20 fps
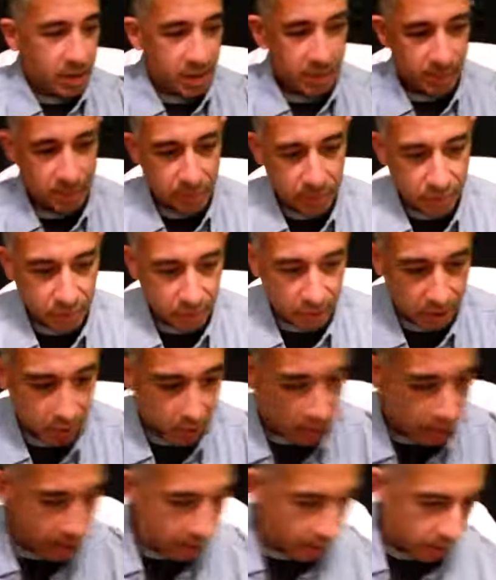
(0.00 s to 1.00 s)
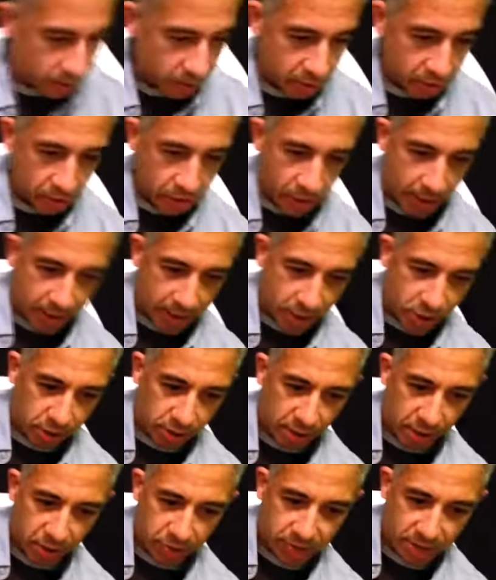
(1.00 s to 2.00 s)
because we're going to go ahead and go ahead and
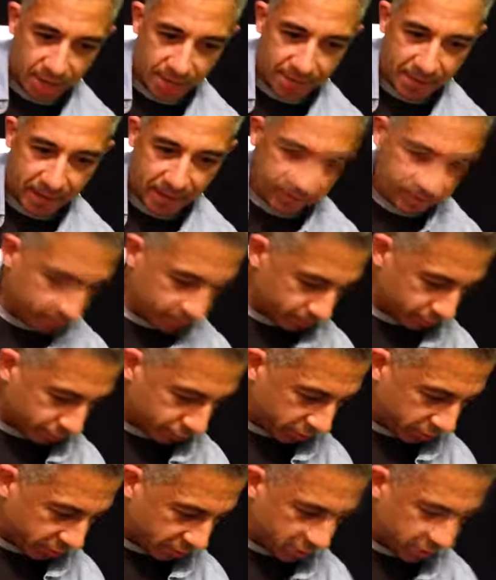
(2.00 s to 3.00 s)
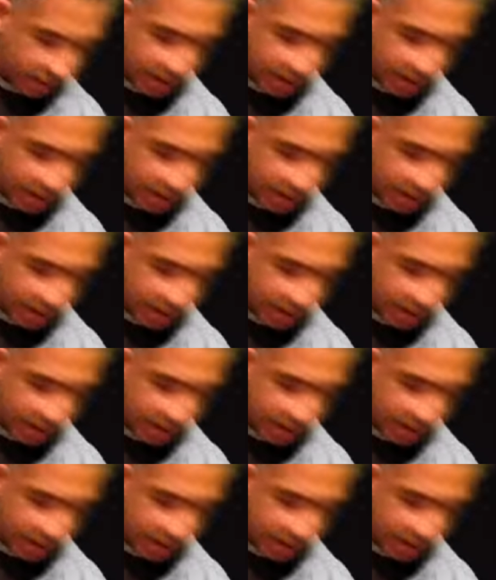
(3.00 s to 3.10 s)
close up. I appreciate you guys